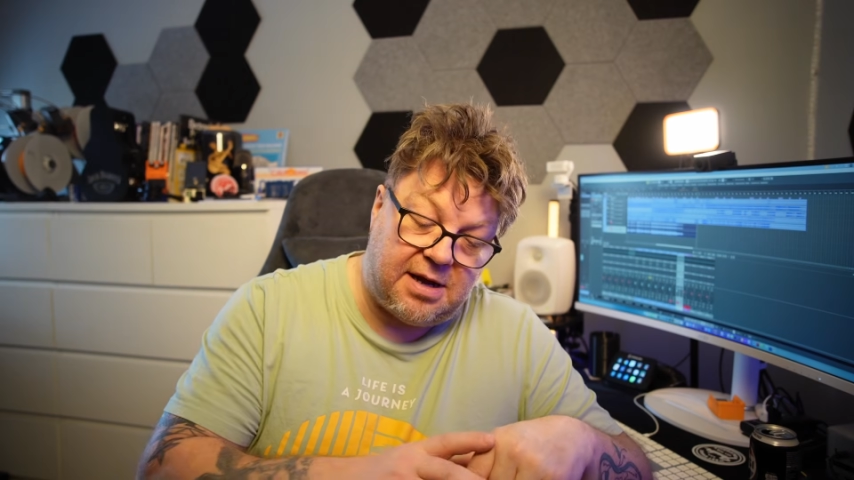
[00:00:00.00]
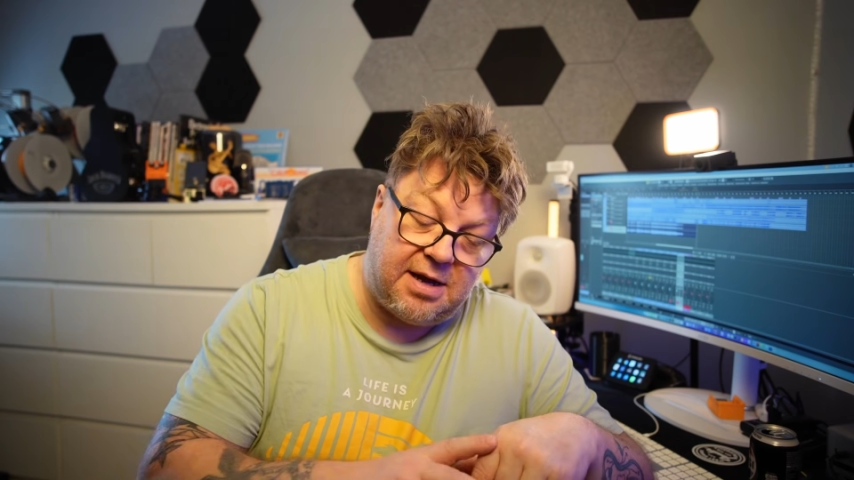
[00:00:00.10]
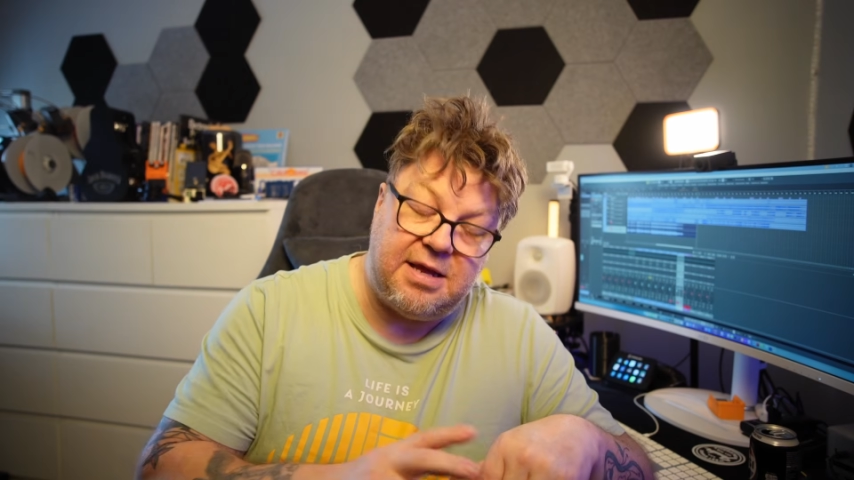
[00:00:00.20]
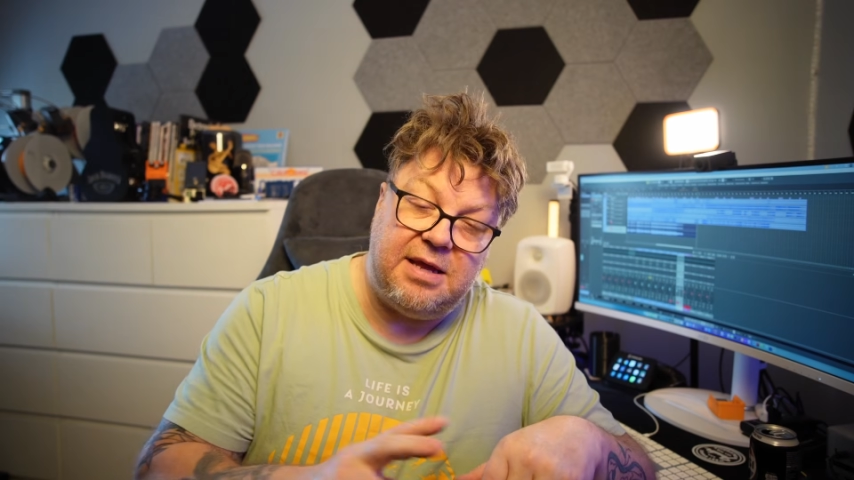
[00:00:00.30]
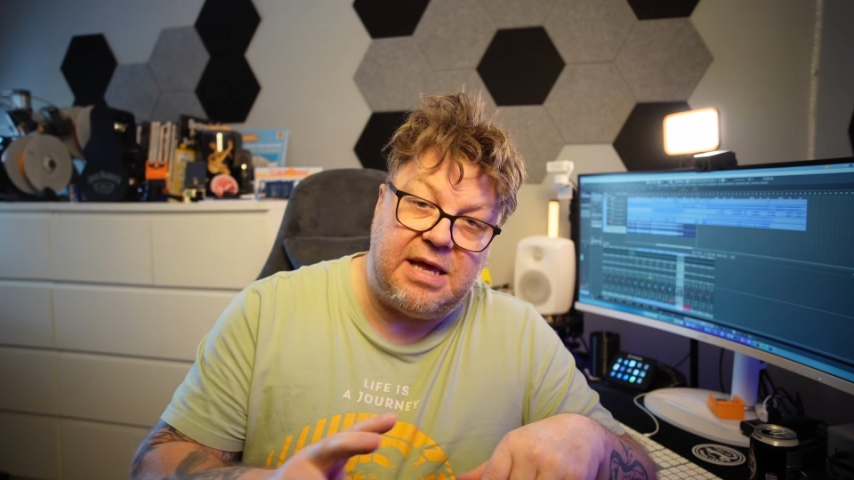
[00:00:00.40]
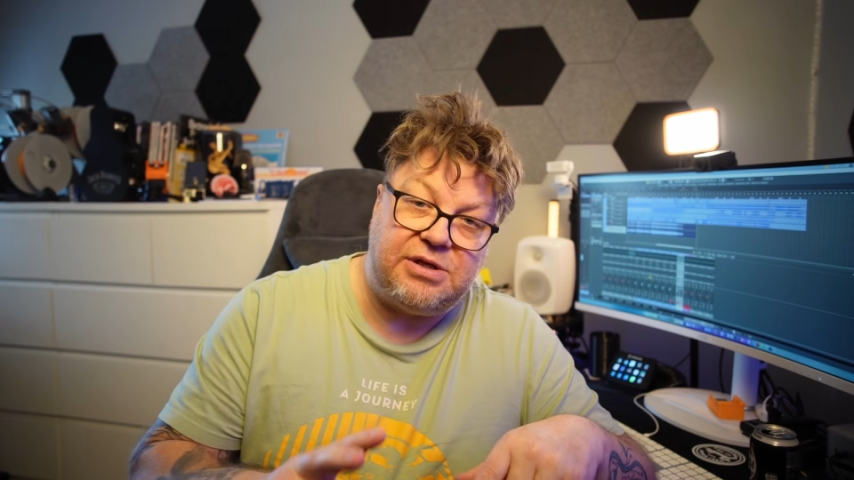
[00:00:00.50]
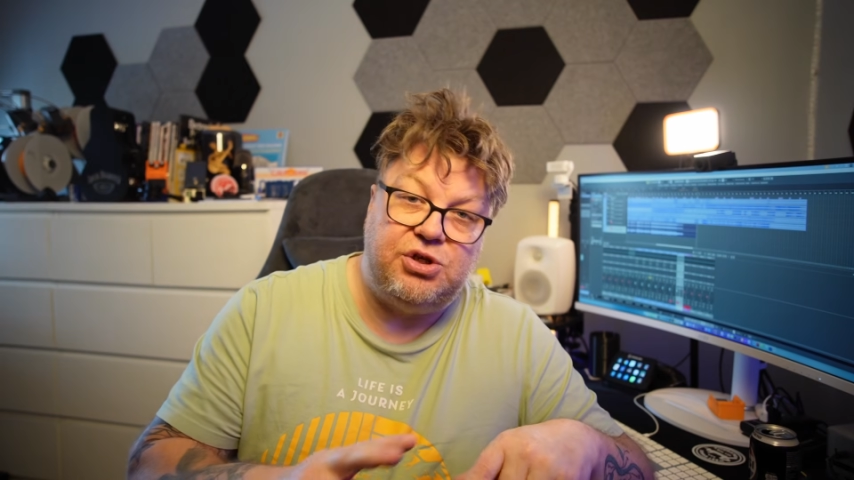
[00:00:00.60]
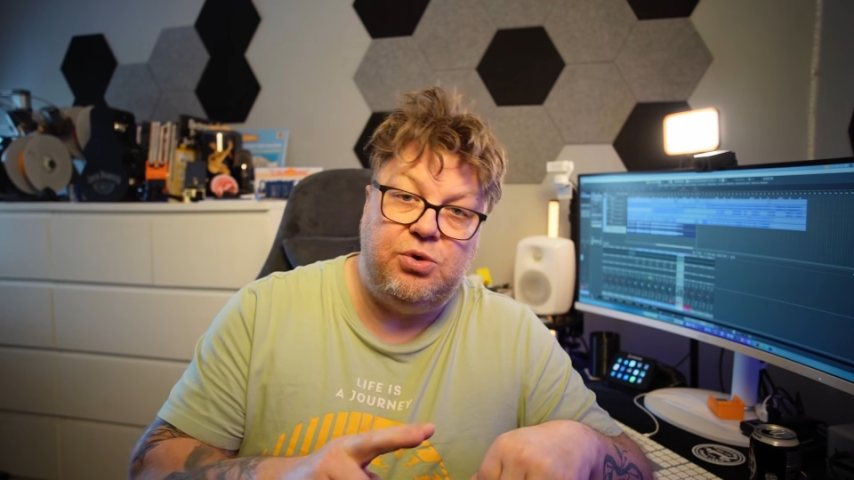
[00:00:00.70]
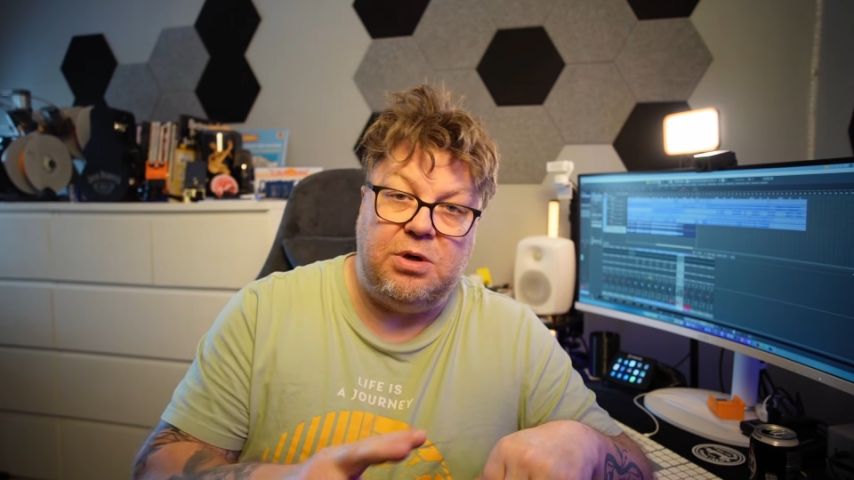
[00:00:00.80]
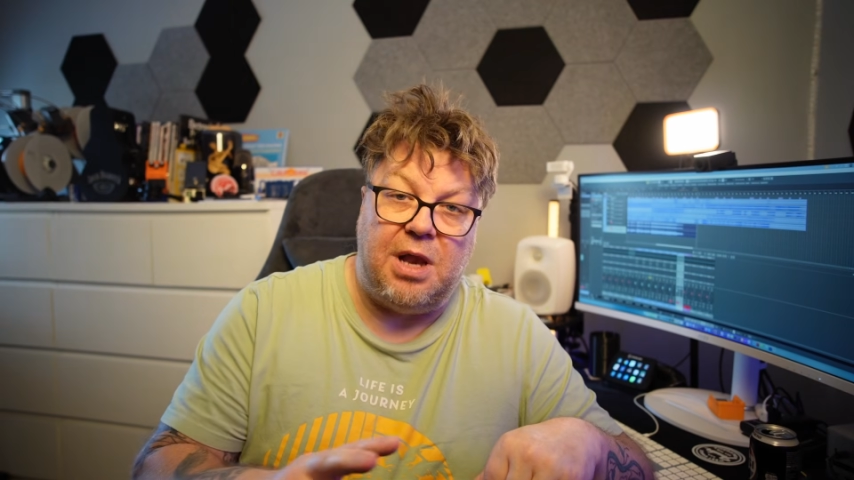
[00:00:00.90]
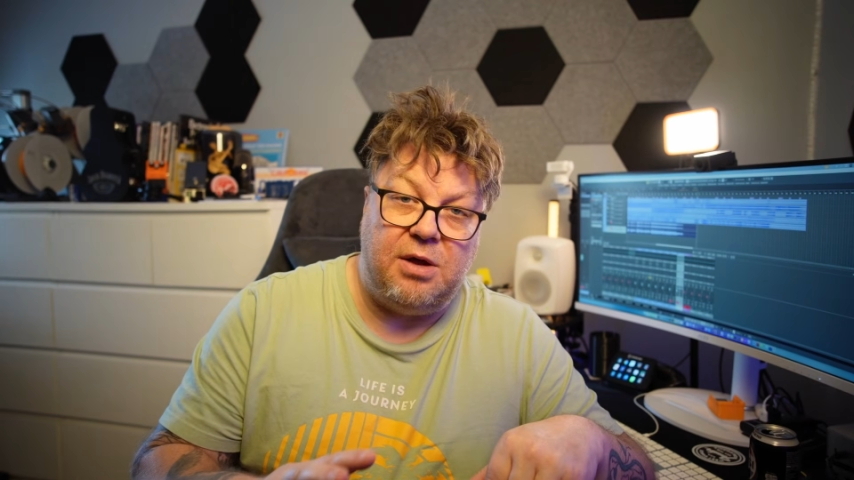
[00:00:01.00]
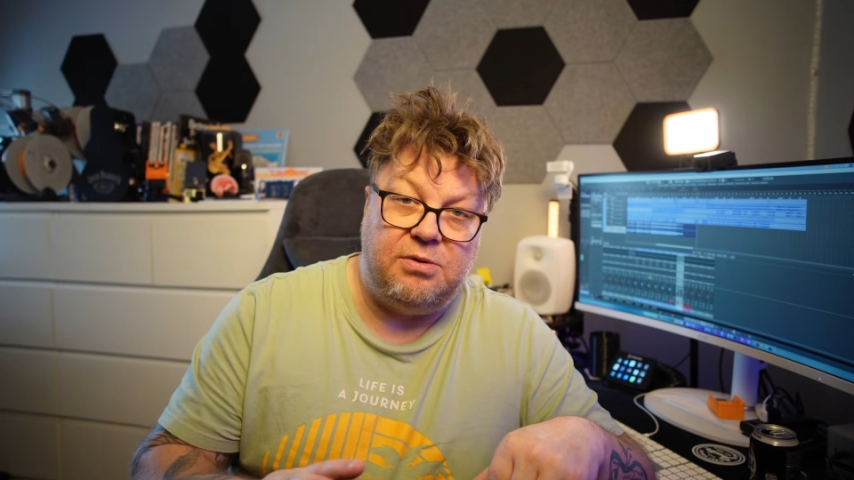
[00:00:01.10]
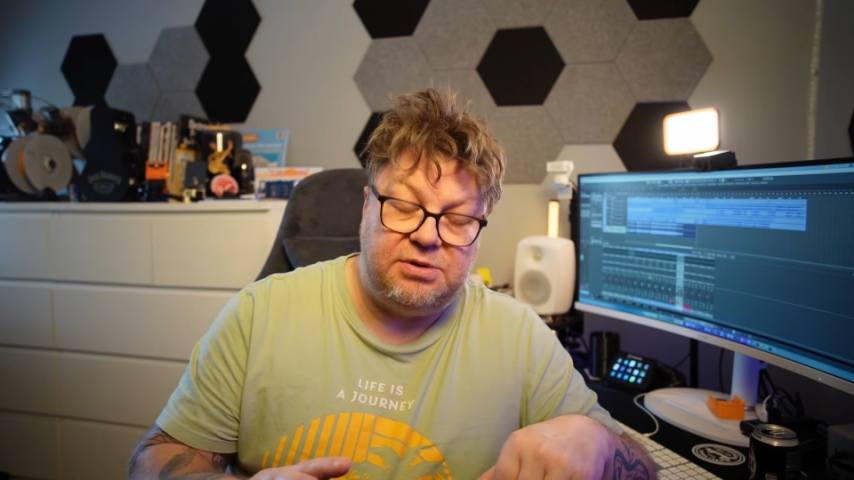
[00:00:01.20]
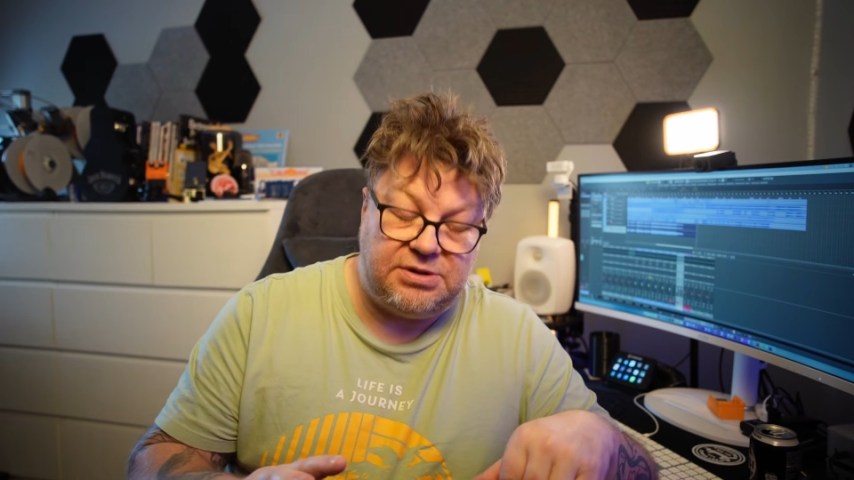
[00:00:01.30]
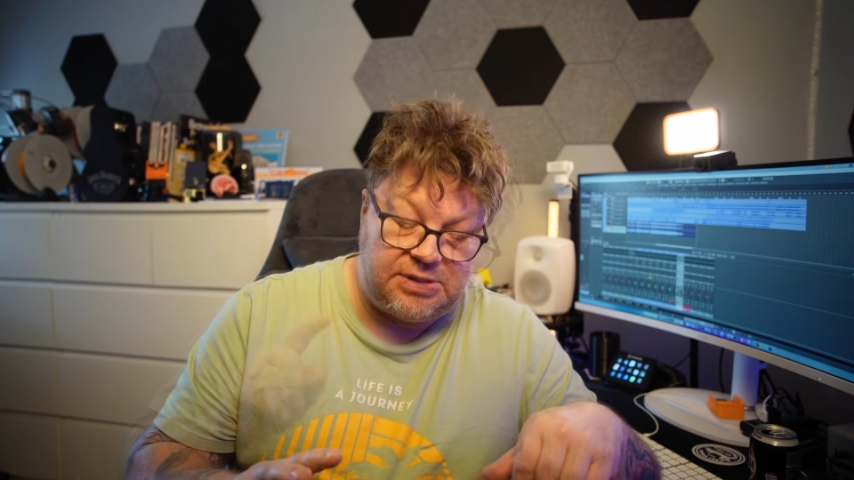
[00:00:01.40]
I can get 2
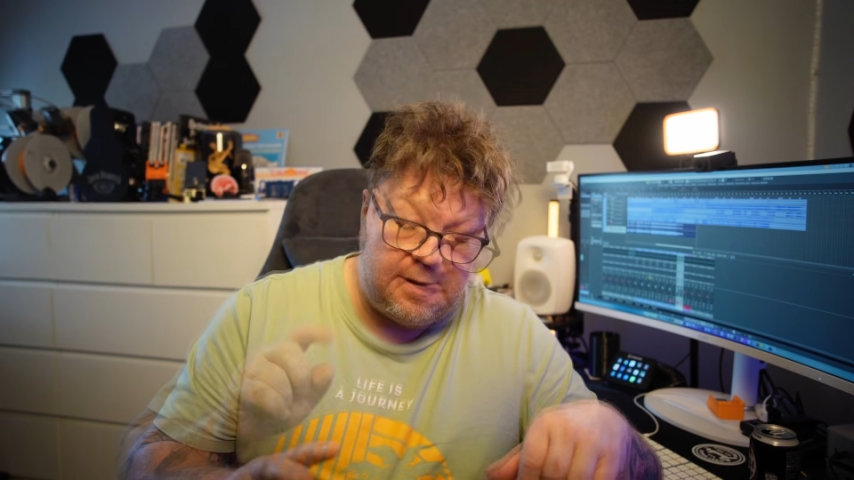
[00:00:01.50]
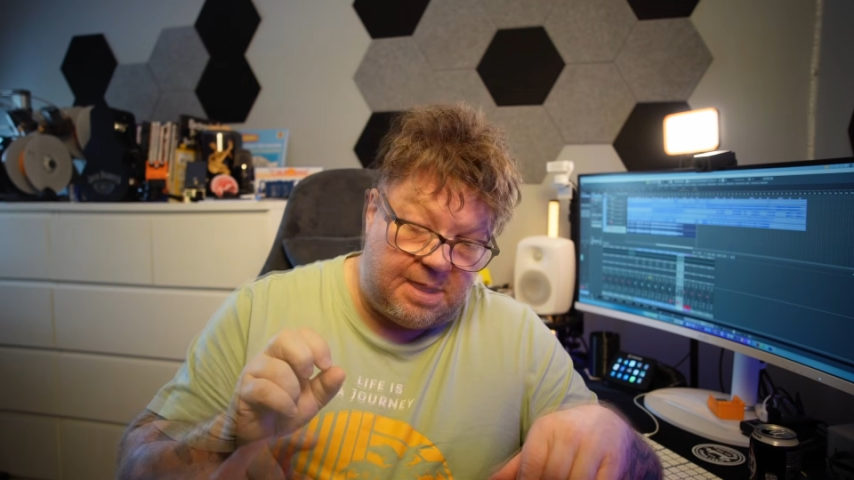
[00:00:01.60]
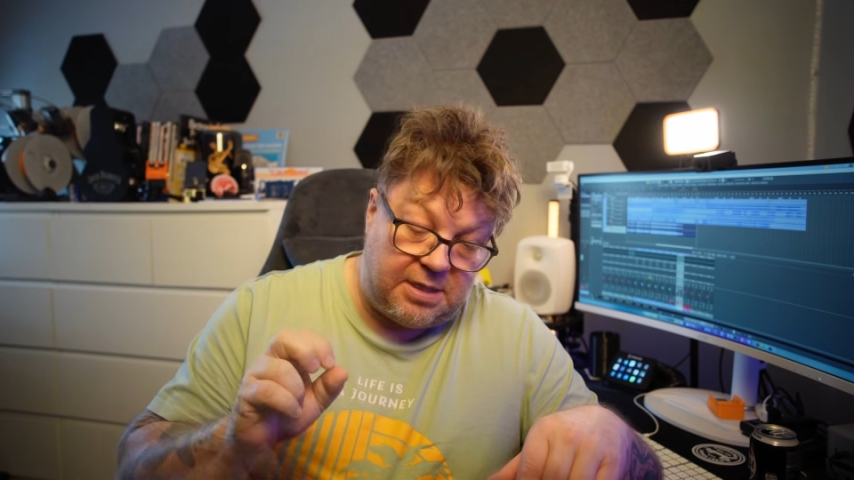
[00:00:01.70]
clones,